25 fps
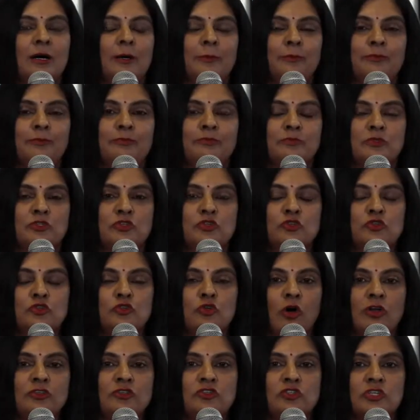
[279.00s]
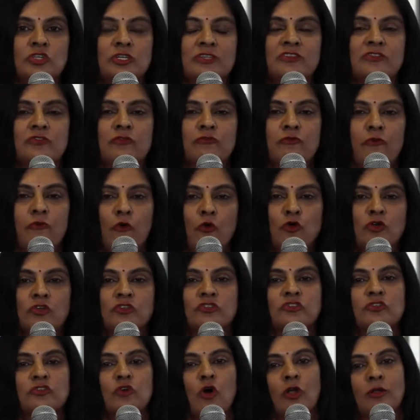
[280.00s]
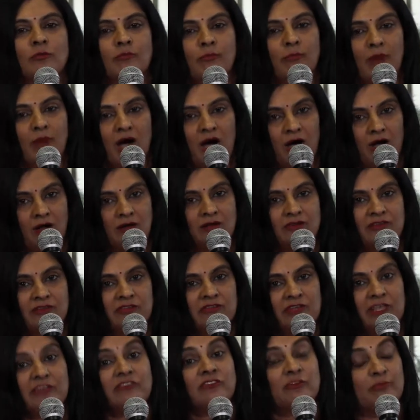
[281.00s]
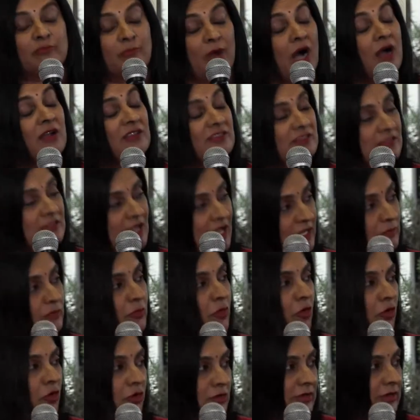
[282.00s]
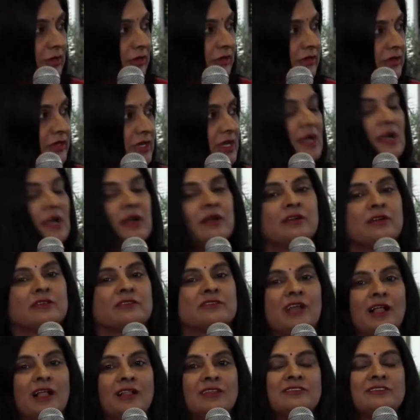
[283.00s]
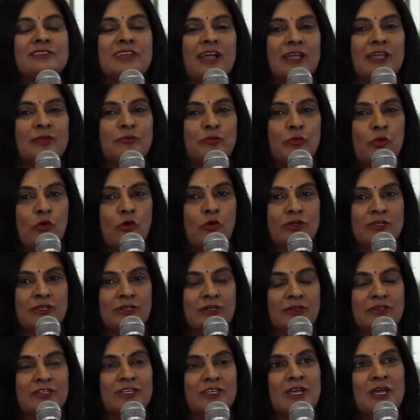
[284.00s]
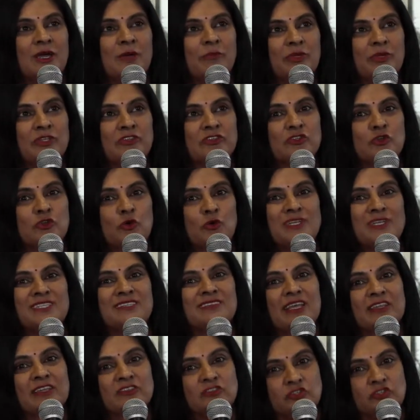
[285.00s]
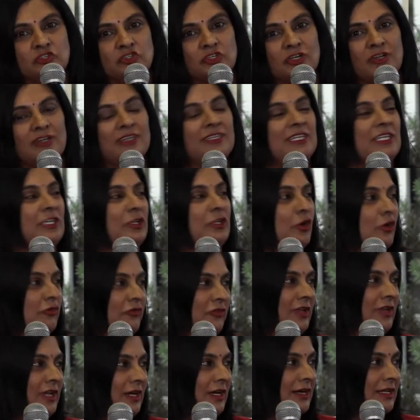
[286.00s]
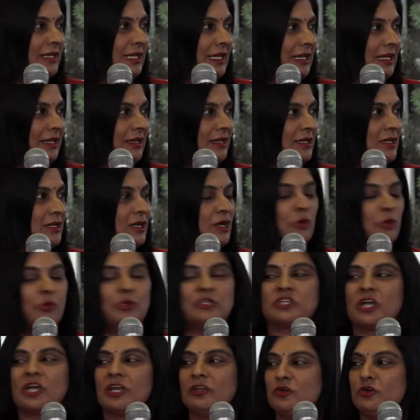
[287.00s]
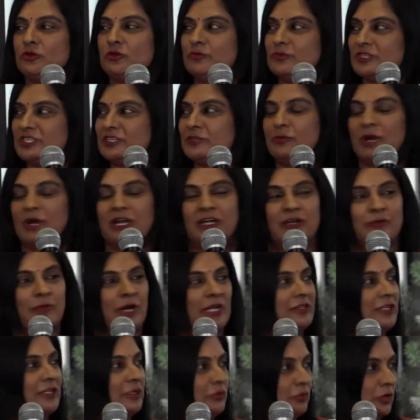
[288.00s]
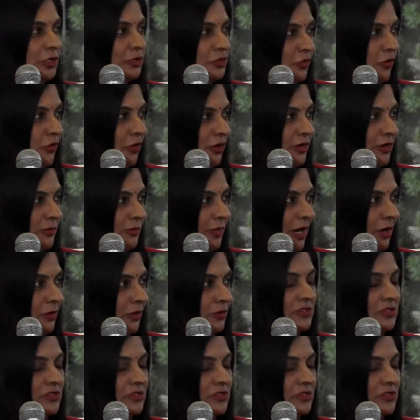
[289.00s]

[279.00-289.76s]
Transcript: to not just focus on marks. Yes, marks are important, results are important, but so is that journey of learning, which I know Mr. Marimandi will talk